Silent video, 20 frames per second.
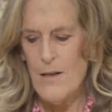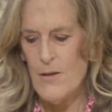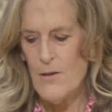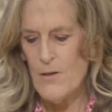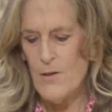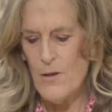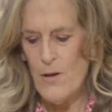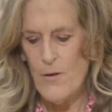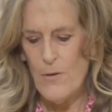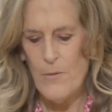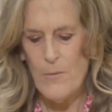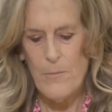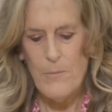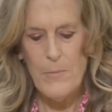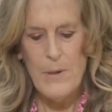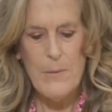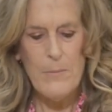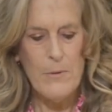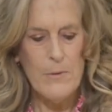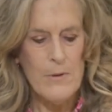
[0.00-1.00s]
So
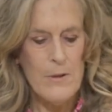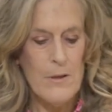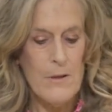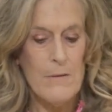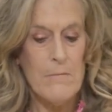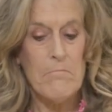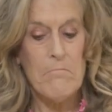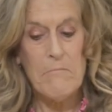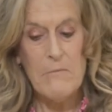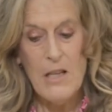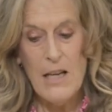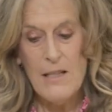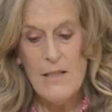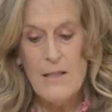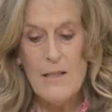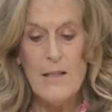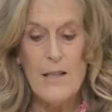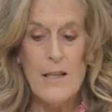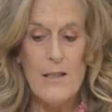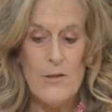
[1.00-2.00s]
people tend
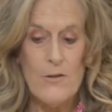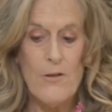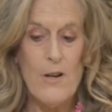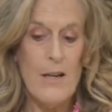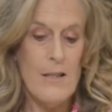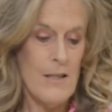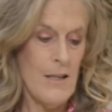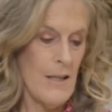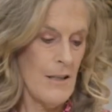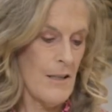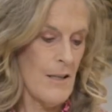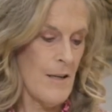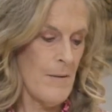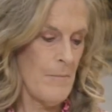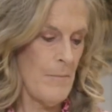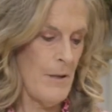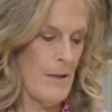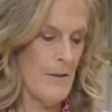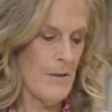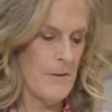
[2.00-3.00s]
to like dry
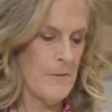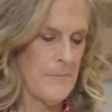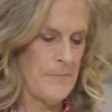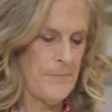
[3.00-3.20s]
daikon better.